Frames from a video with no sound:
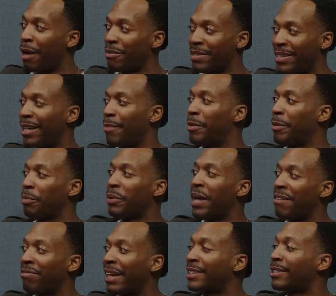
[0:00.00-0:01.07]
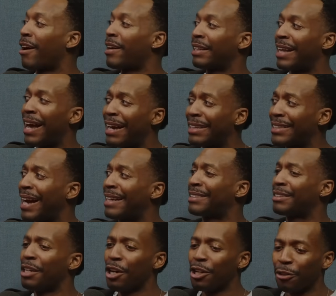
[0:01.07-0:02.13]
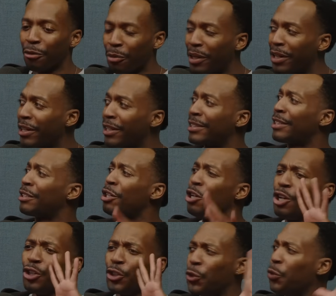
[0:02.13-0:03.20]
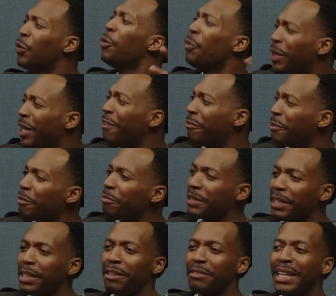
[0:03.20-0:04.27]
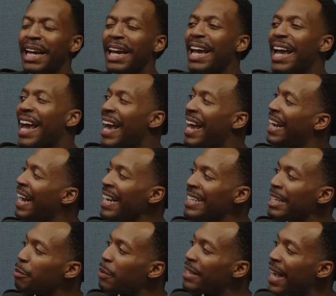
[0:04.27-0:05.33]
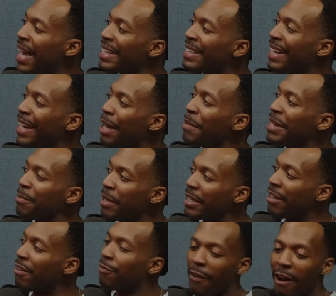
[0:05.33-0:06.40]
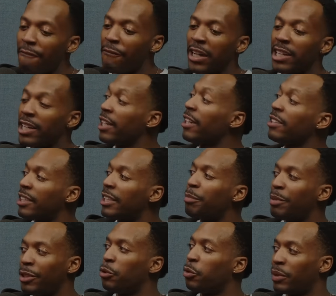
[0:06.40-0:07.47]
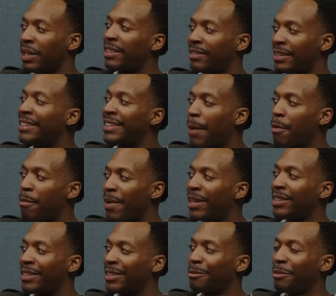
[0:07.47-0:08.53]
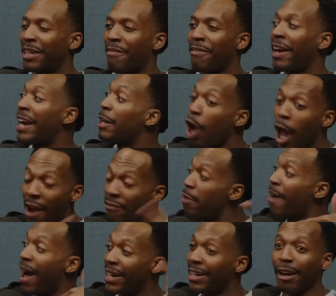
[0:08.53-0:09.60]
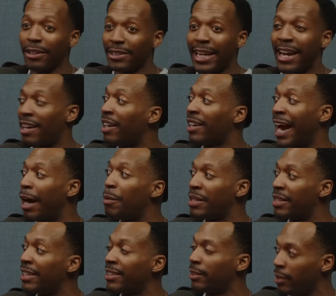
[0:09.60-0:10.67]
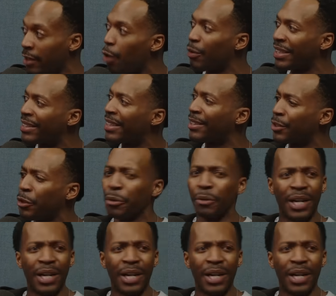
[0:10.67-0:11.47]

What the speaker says: I was there. People have started lives, gotten careers, and doing well for themselves. And I just was like, damn, this for years he'd be doing these type of messages, or whatever. And everybody else that hung out with us noticed it too.